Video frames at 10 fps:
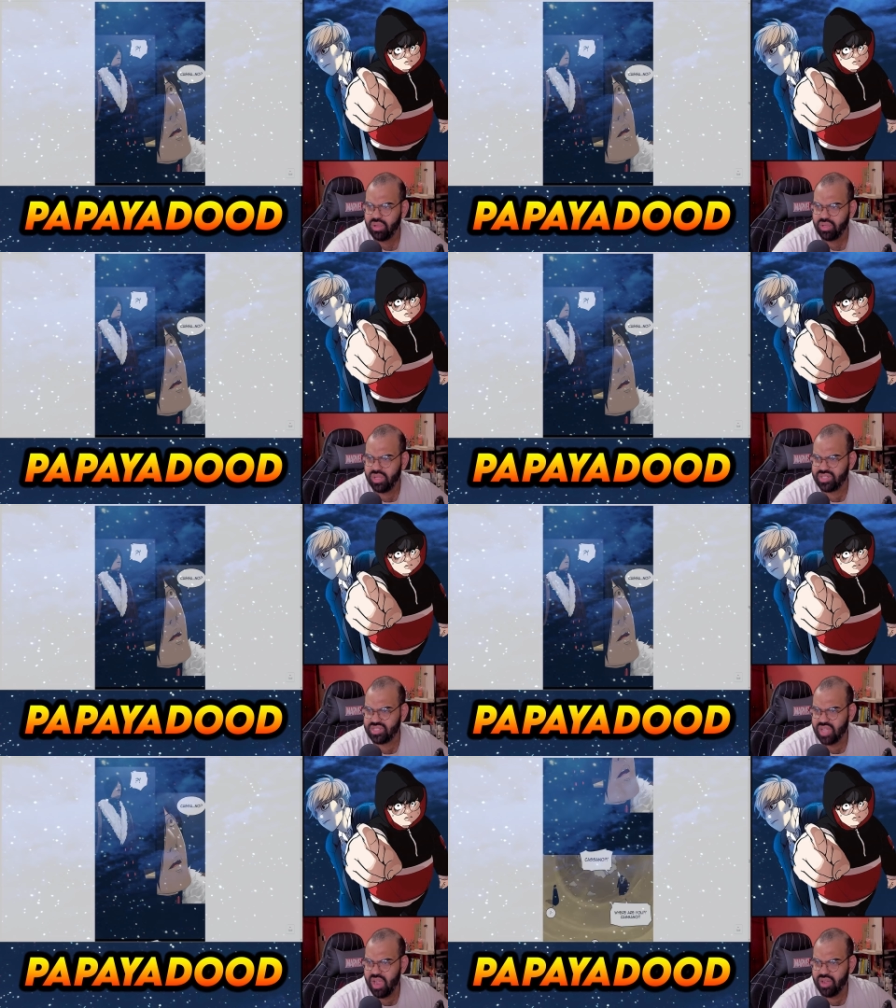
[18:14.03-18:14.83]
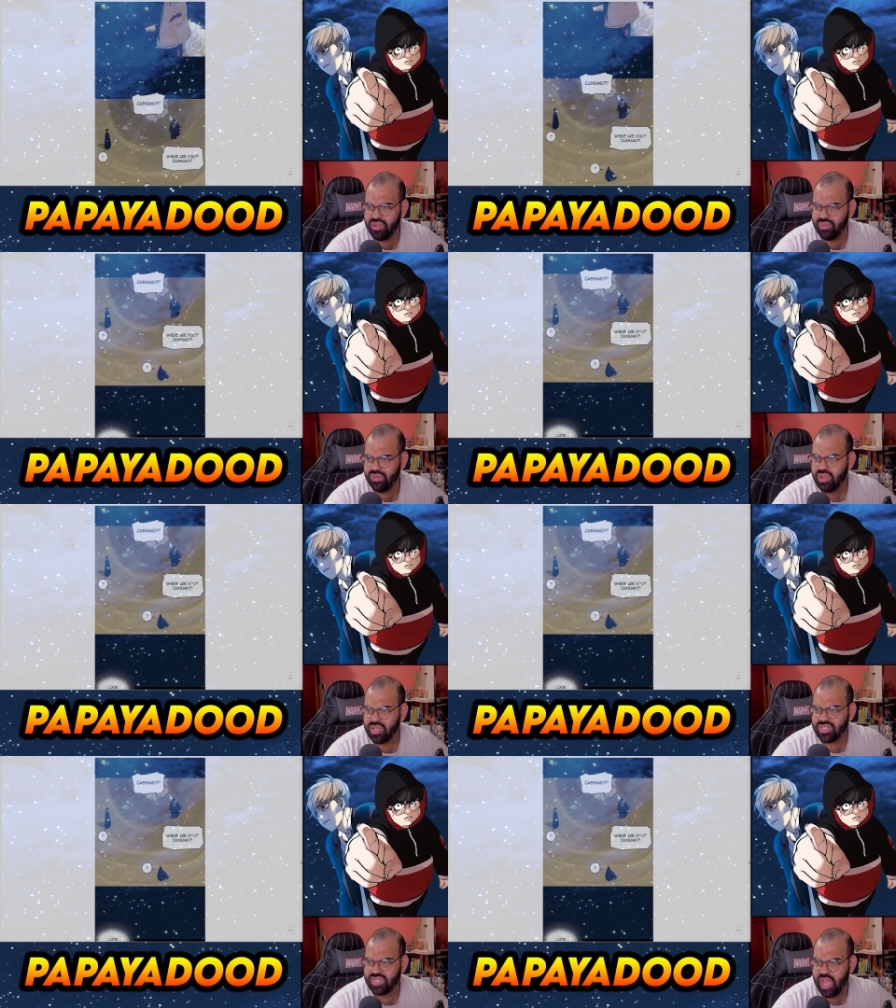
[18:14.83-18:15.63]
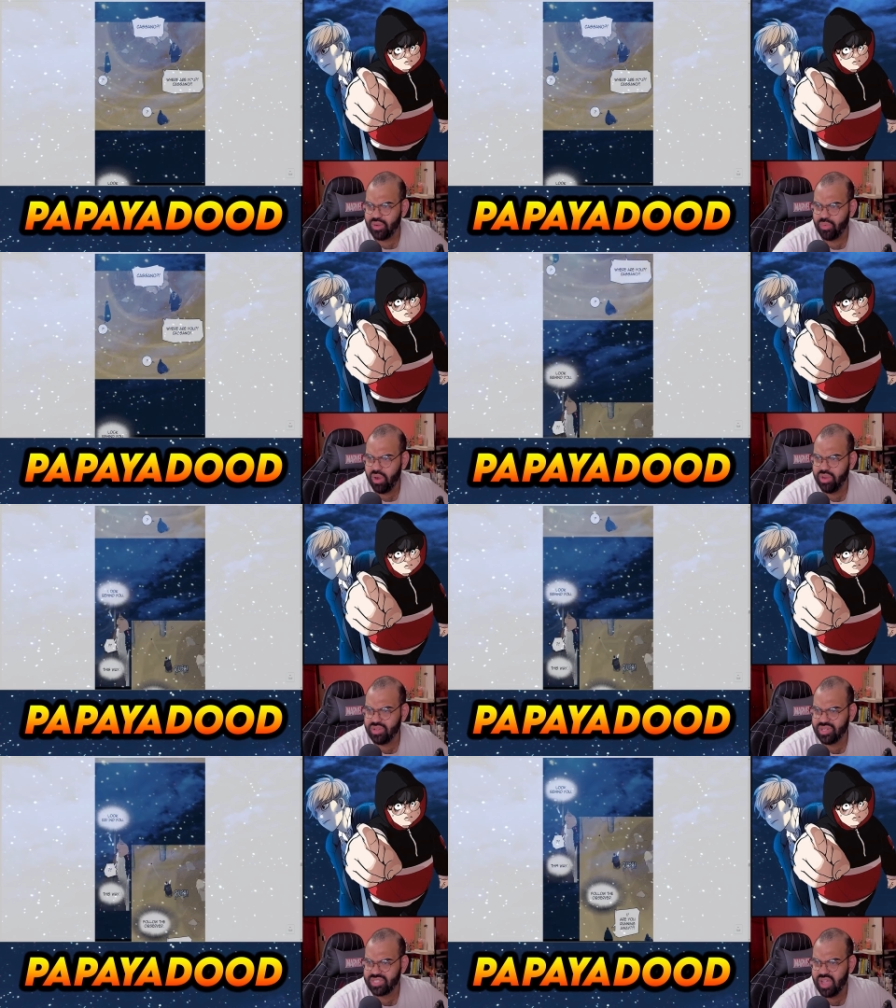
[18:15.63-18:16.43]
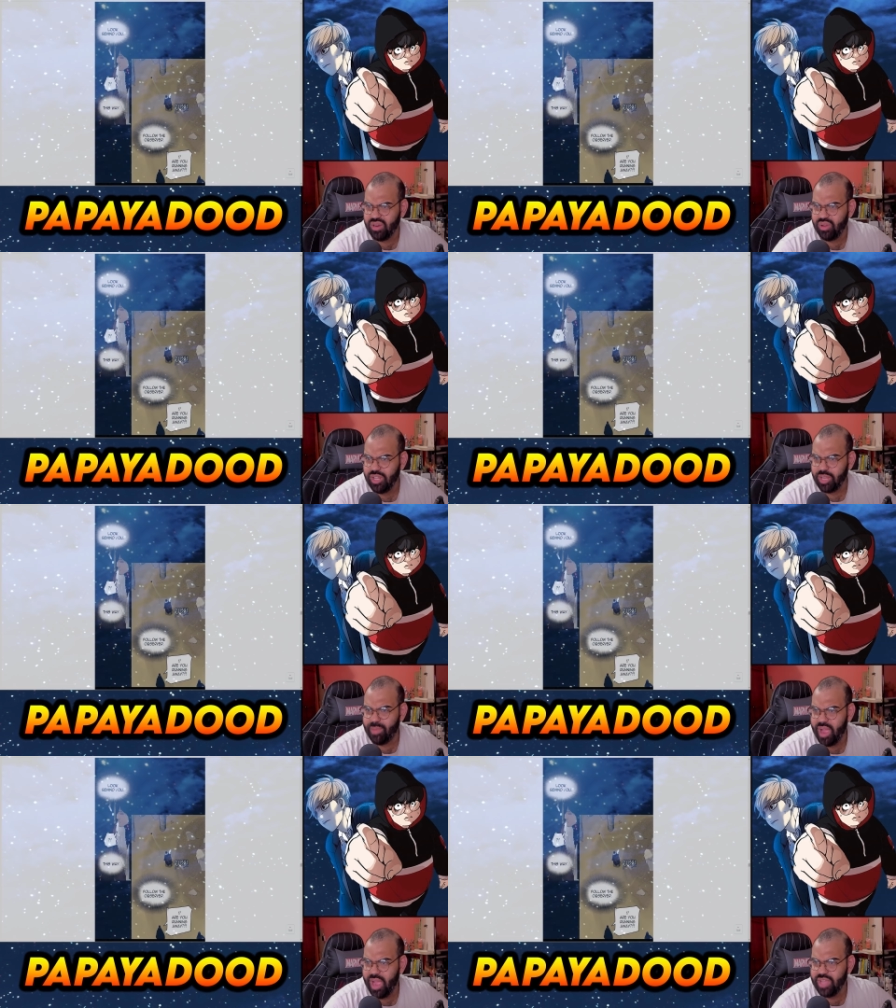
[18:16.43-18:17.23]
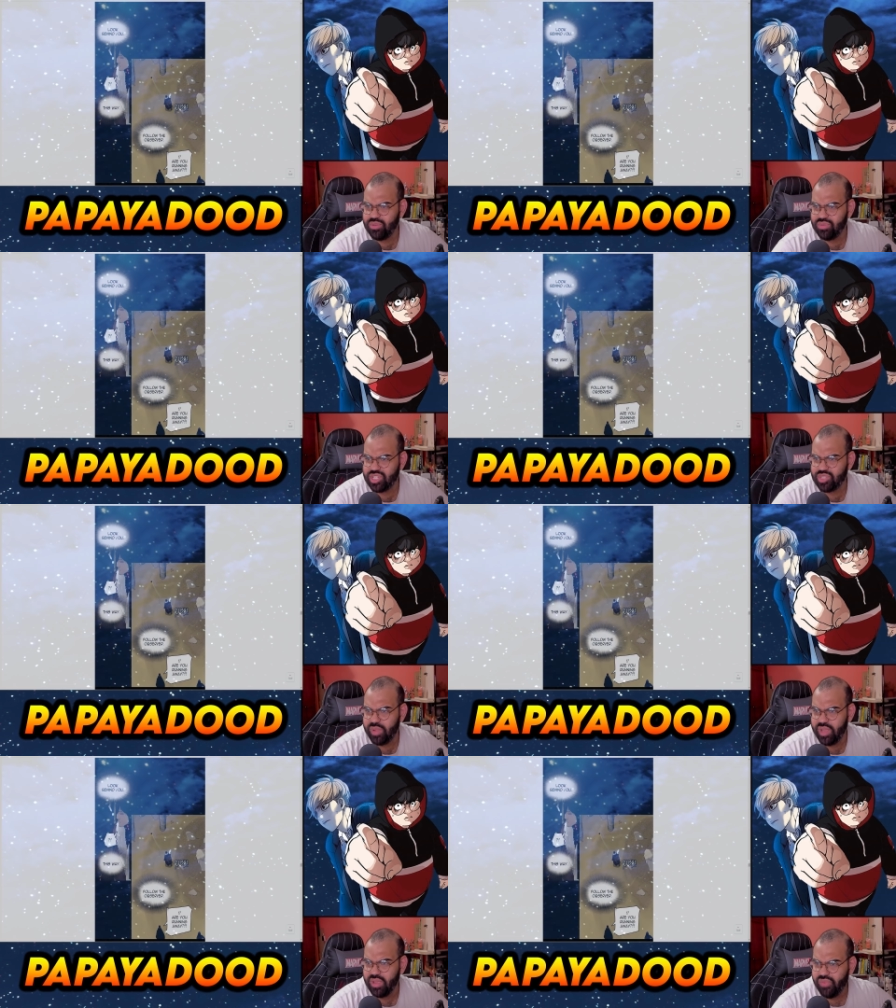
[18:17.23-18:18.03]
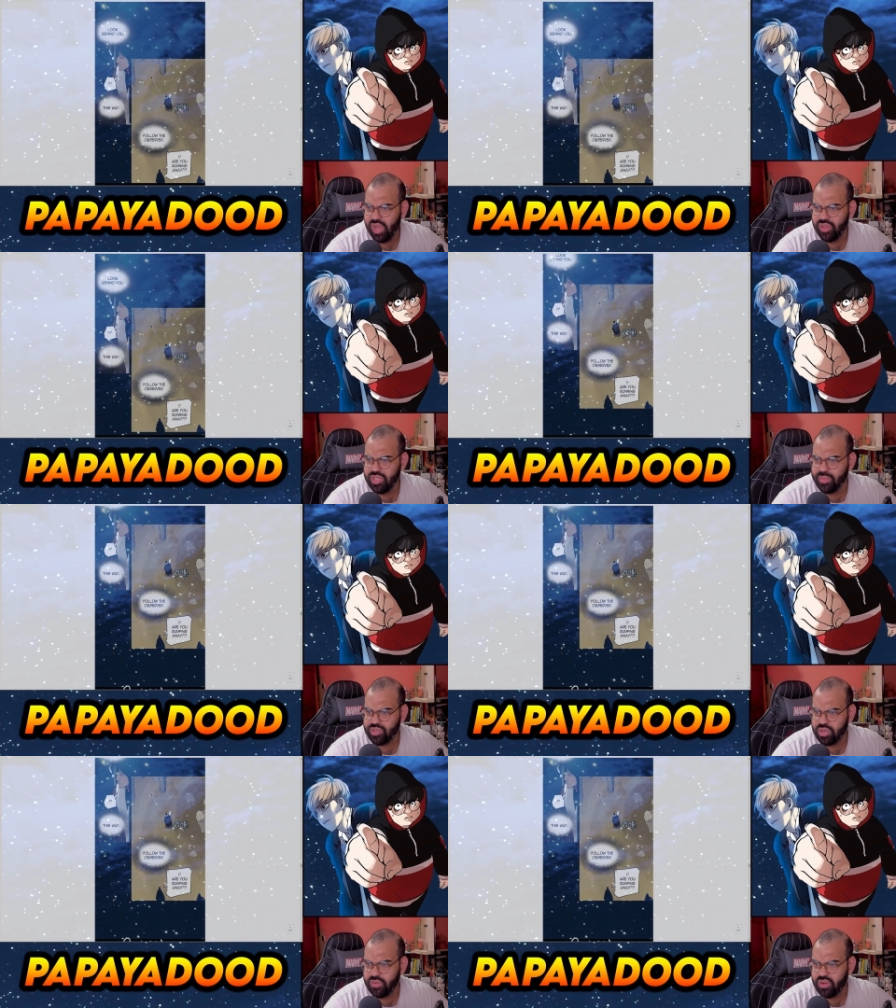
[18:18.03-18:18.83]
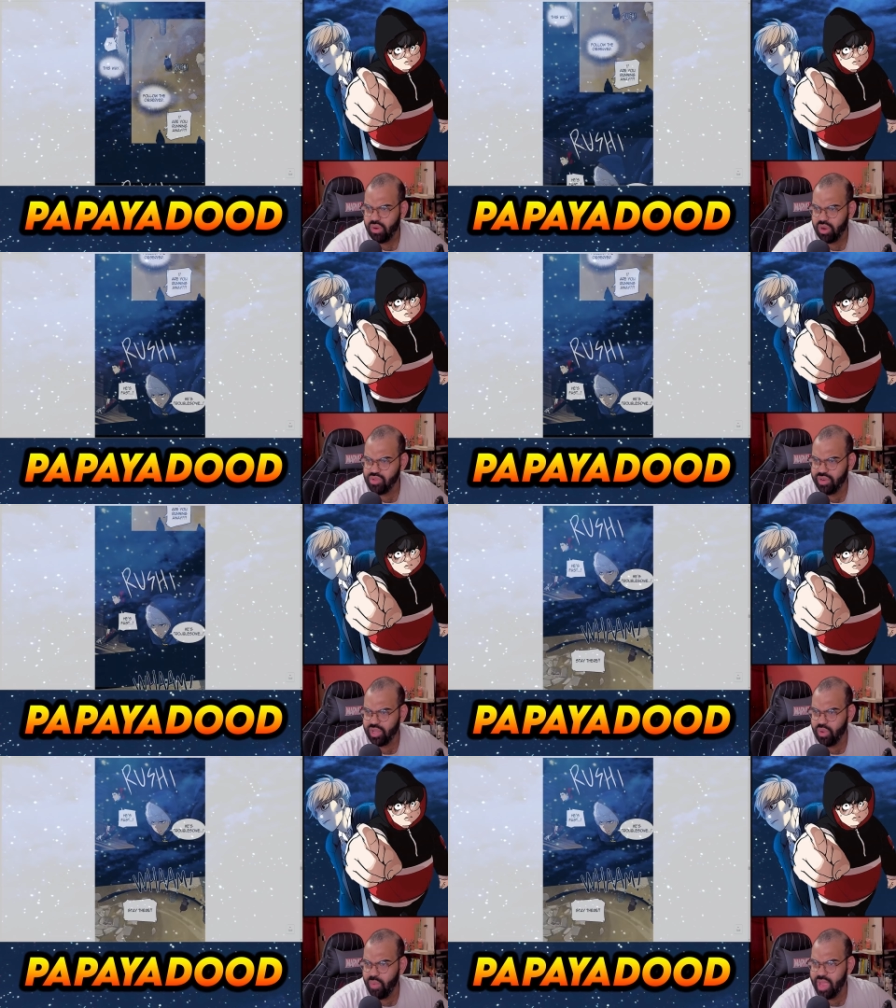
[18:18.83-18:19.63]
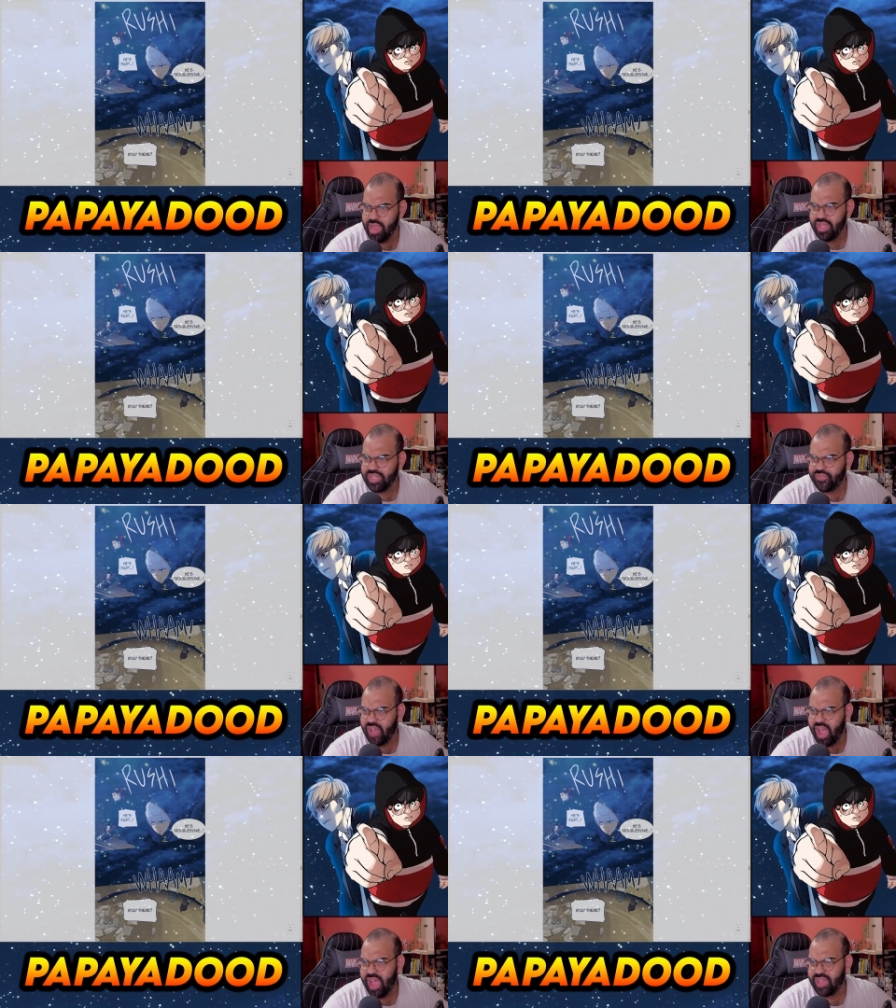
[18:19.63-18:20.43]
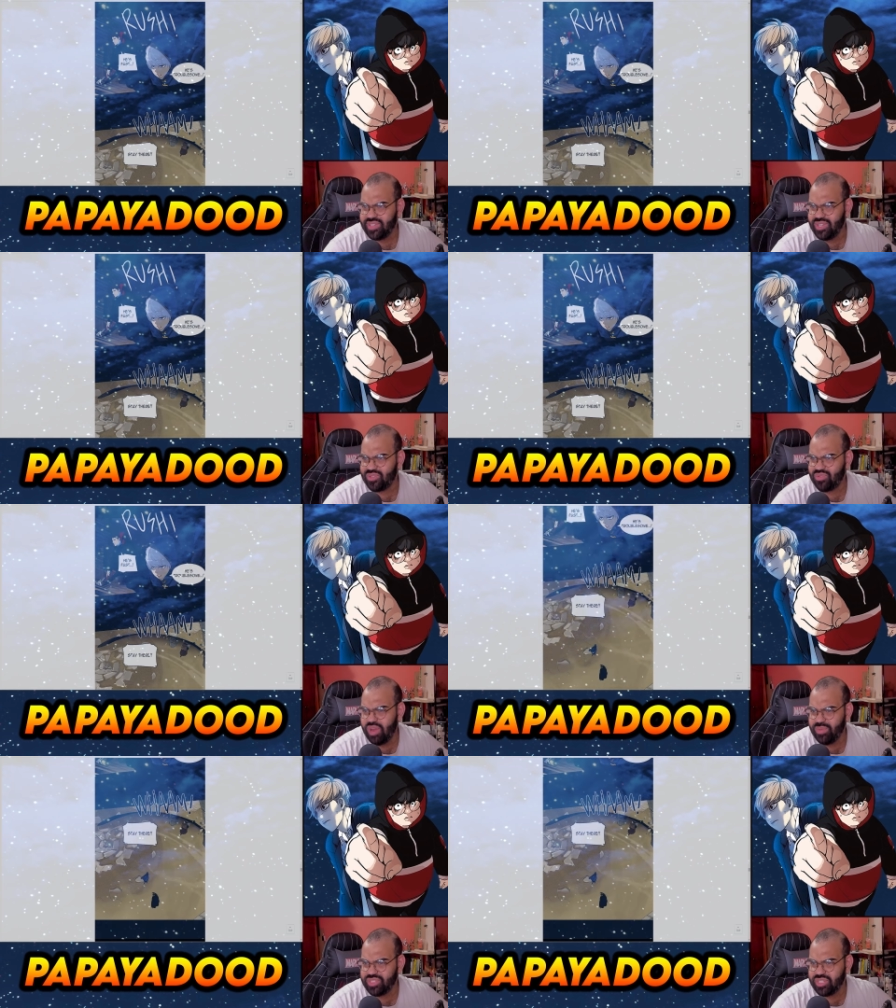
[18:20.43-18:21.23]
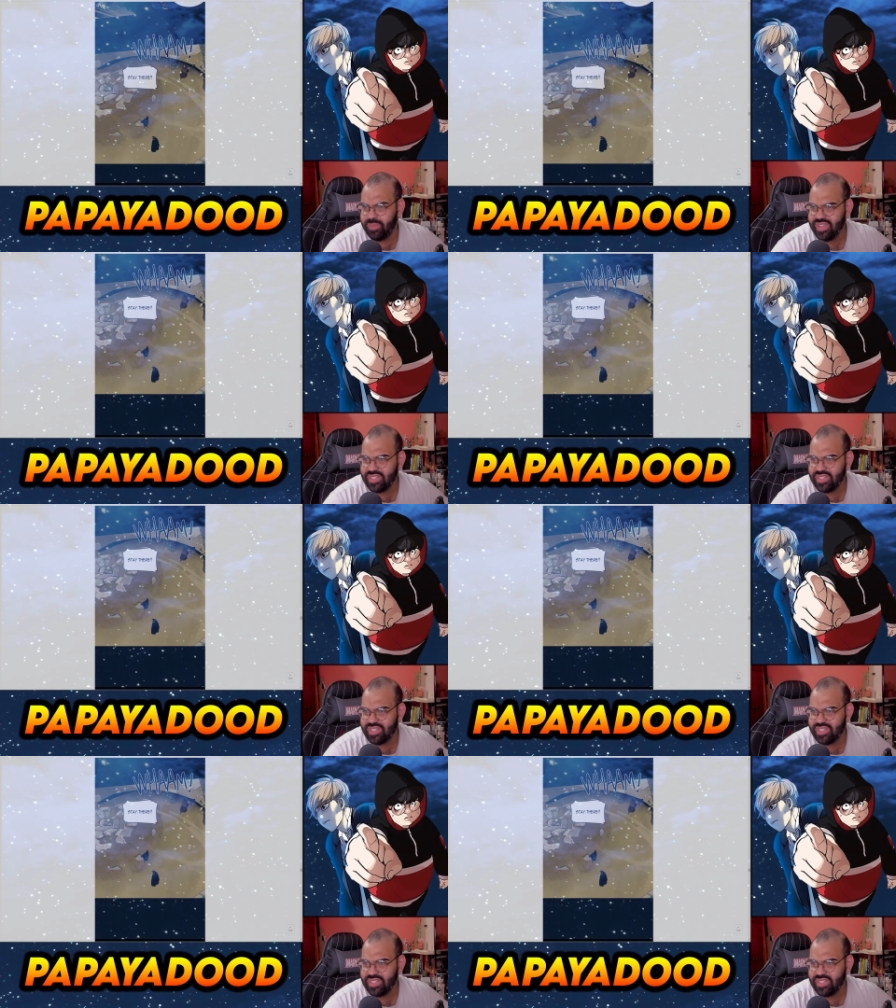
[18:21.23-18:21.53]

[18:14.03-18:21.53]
Cassano? Cassano, where are you, Cassano? Look behind you, this way. Follow the observer. Are you running away? He's fast. He's troublesome.